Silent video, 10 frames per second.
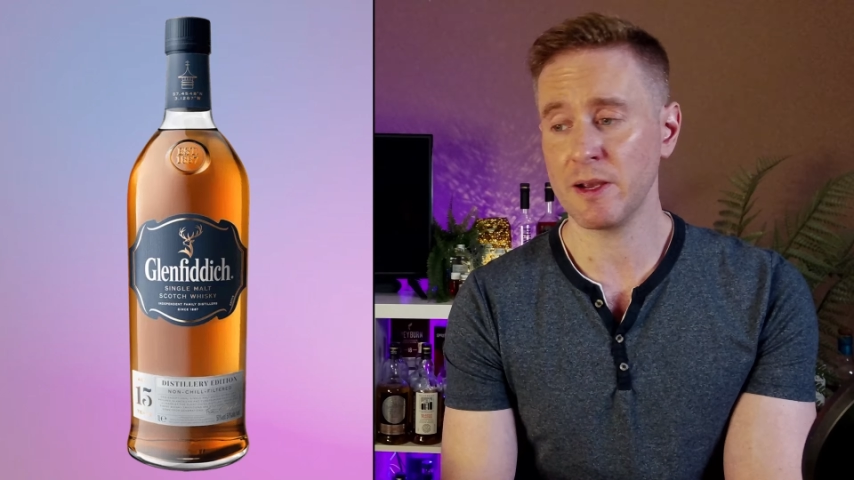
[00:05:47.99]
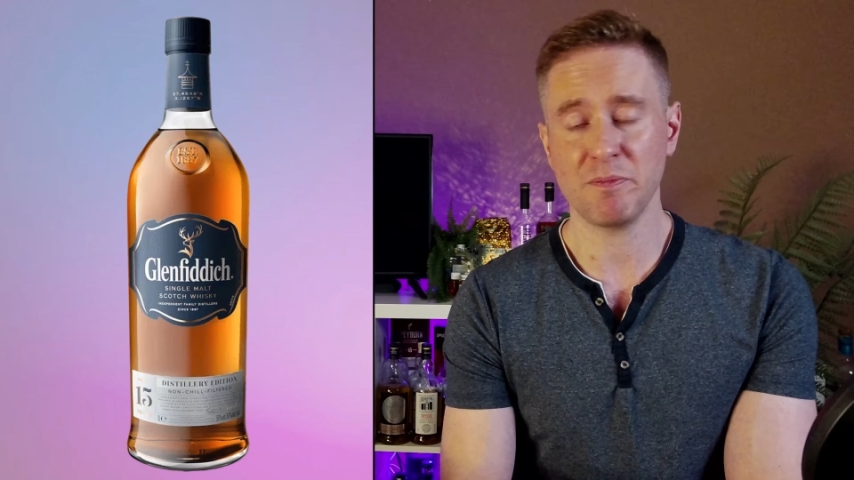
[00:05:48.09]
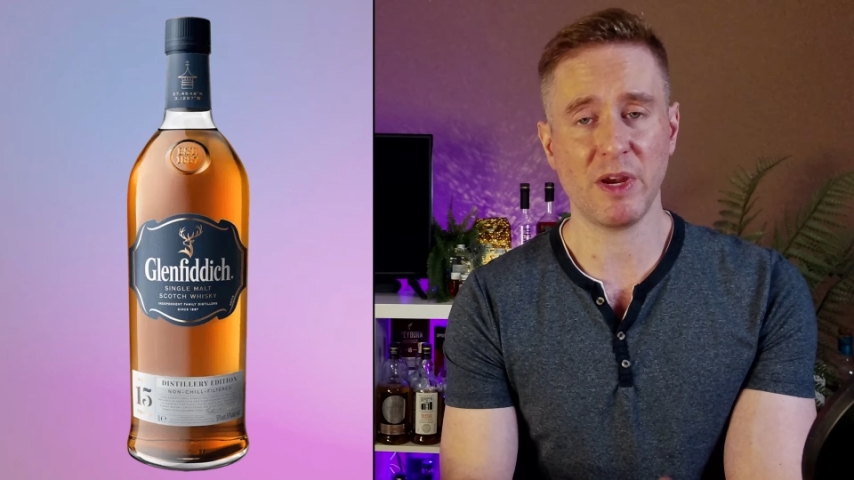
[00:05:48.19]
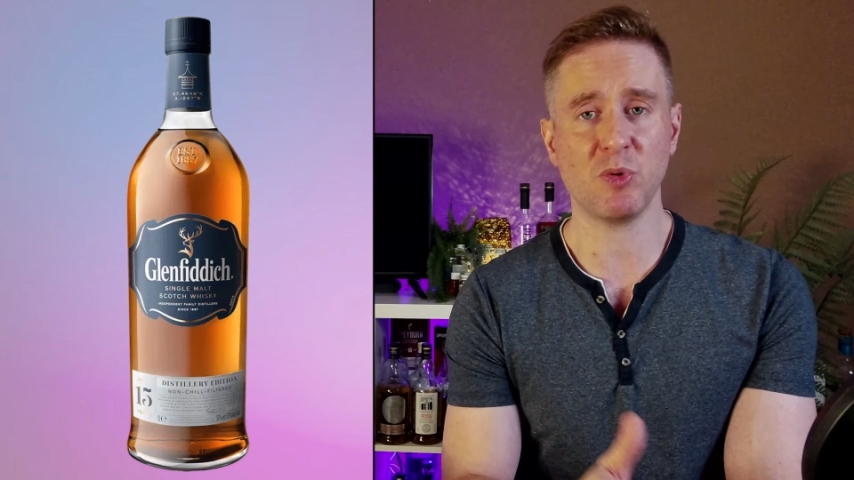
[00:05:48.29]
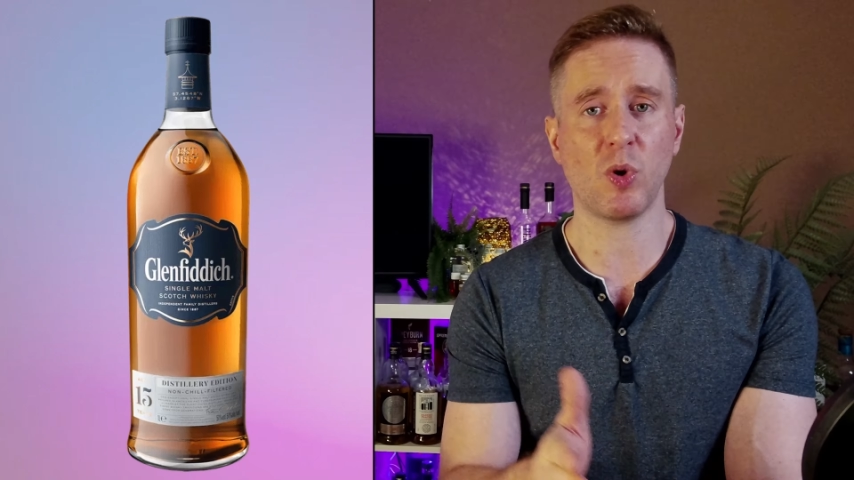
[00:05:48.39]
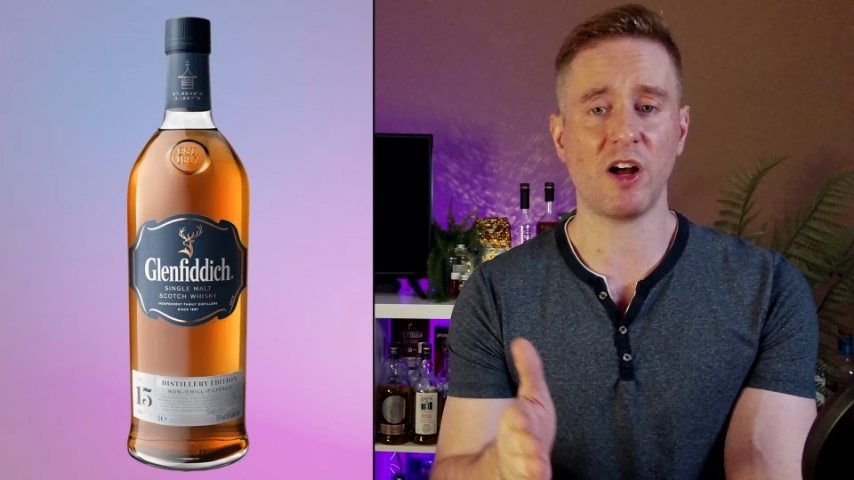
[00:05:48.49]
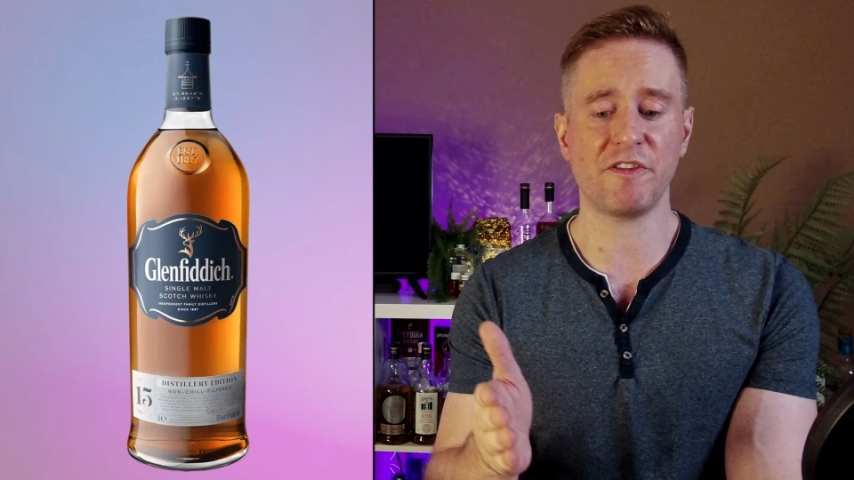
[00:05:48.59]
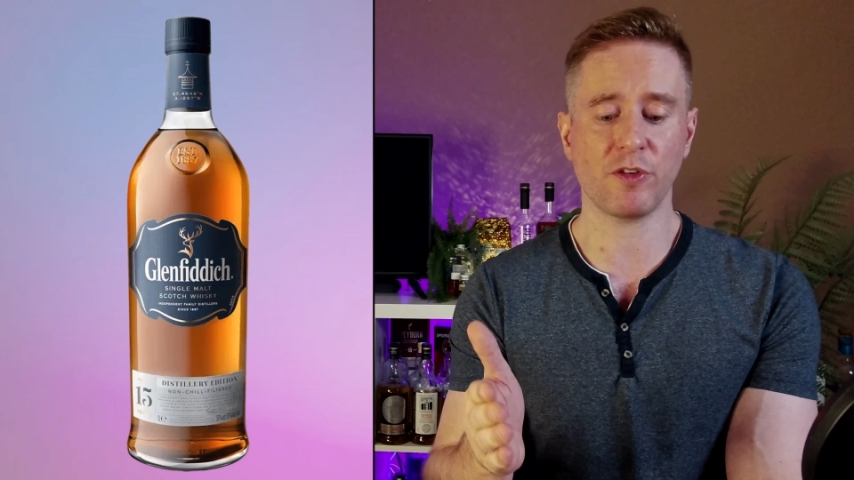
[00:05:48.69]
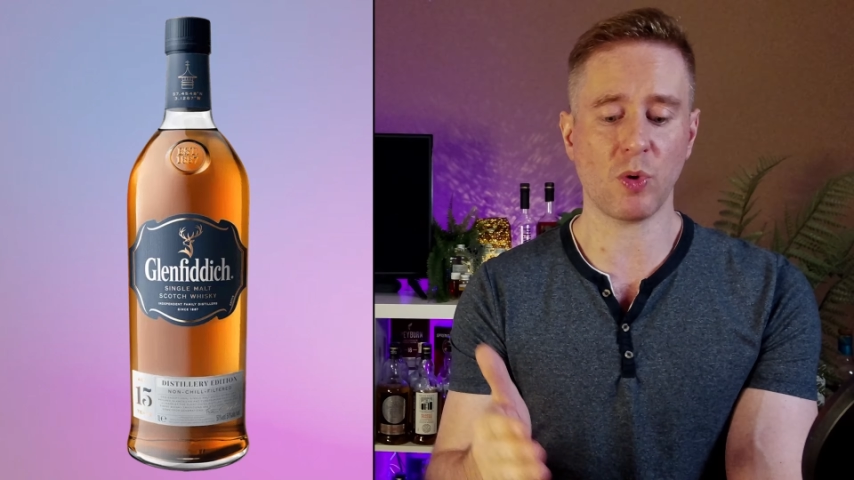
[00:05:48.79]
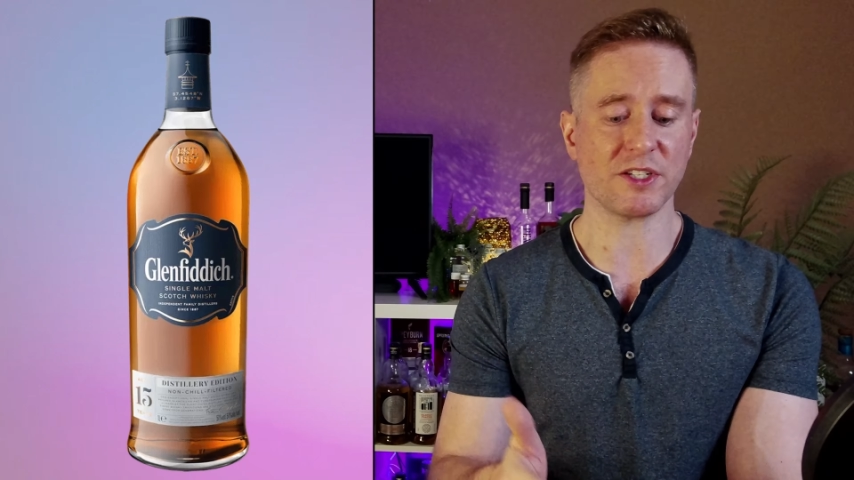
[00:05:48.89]
Meanwhile,
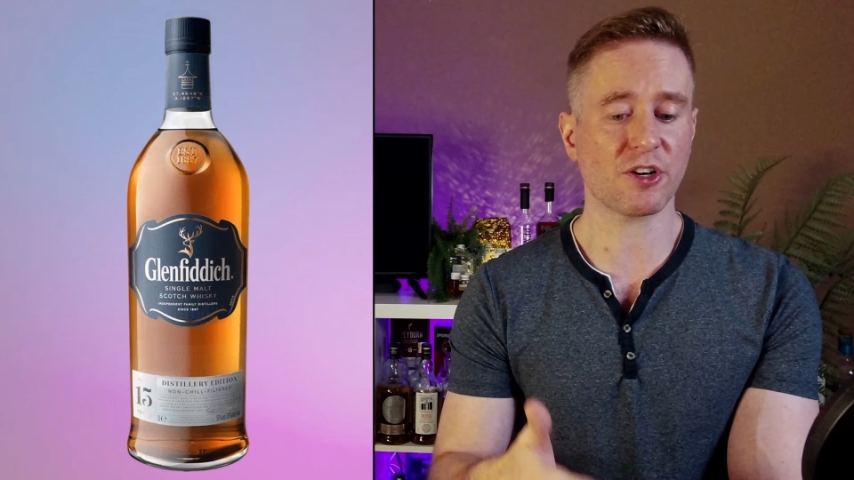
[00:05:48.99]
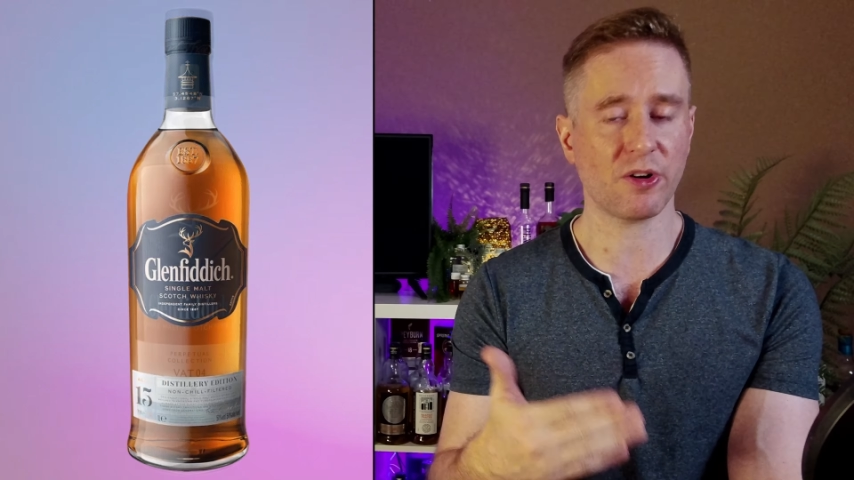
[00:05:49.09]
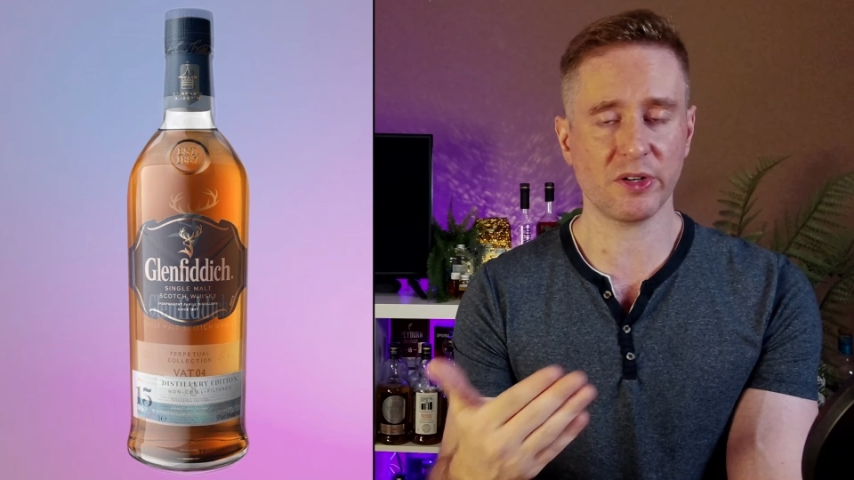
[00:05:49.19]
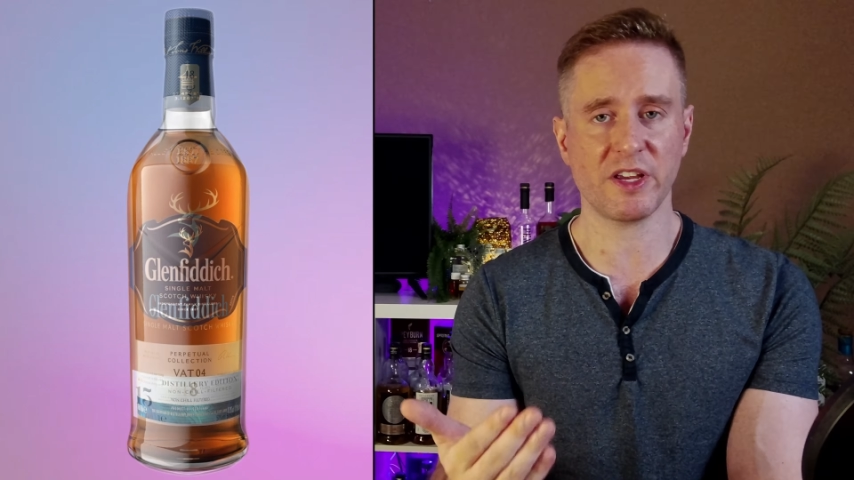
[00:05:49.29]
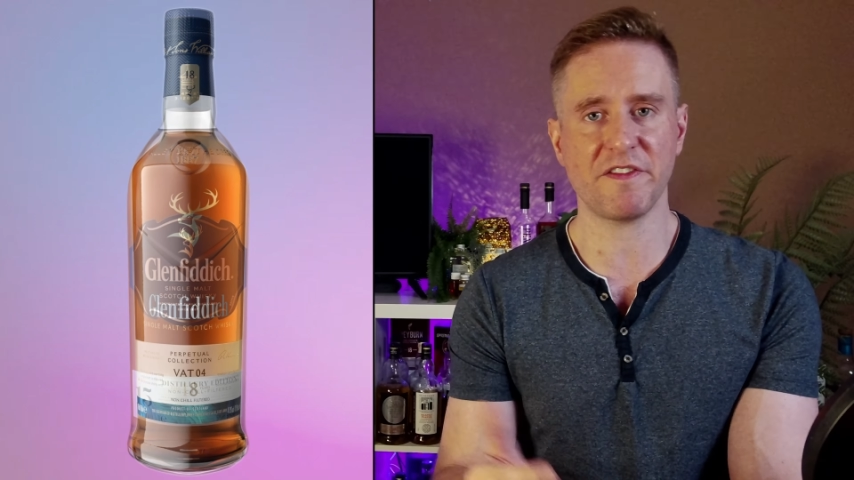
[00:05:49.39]
for what's currently